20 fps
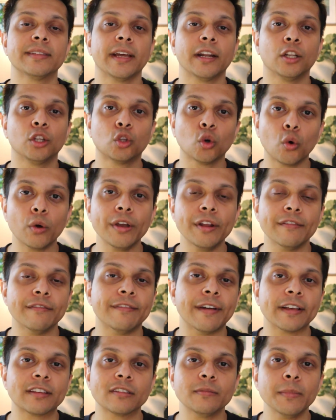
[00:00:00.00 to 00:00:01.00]
is that though
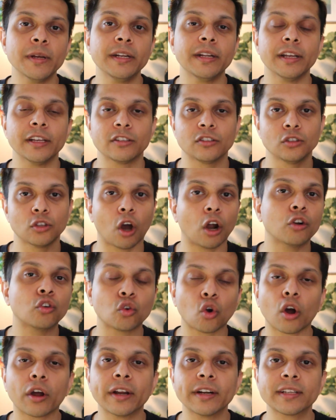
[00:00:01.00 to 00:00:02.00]
investment is not
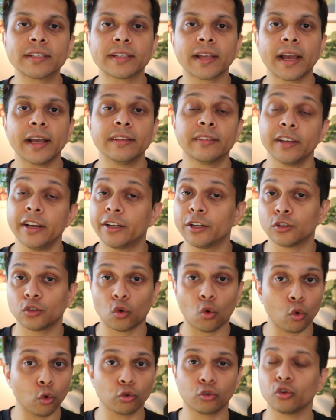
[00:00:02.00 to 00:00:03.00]
rocket science, it is
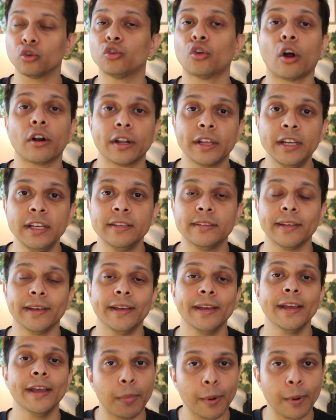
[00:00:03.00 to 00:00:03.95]
also not easy,